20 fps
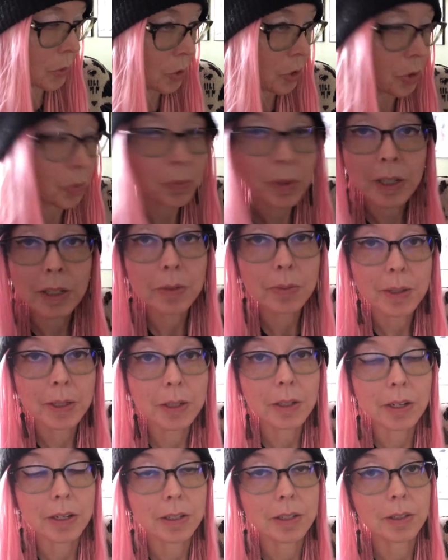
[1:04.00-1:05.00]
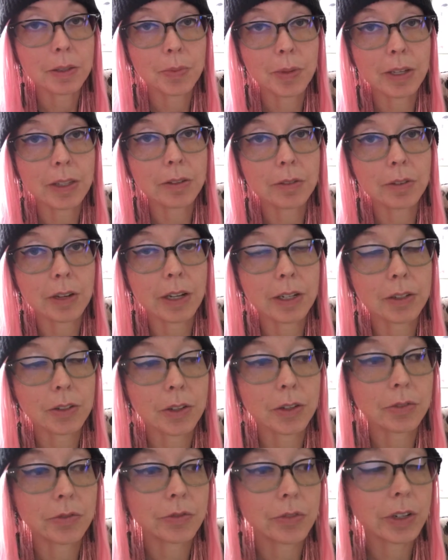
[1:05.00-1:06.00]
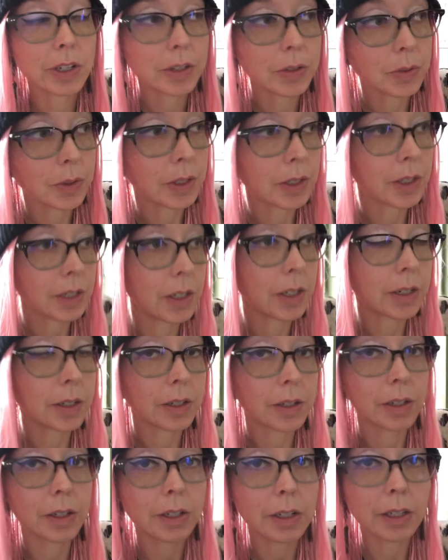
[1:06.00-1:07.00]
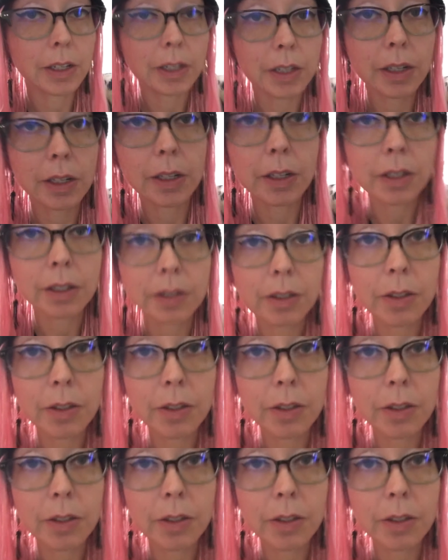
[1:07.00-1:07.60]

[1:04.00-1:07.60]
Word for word: which might have been caused by the fact our friend was here and he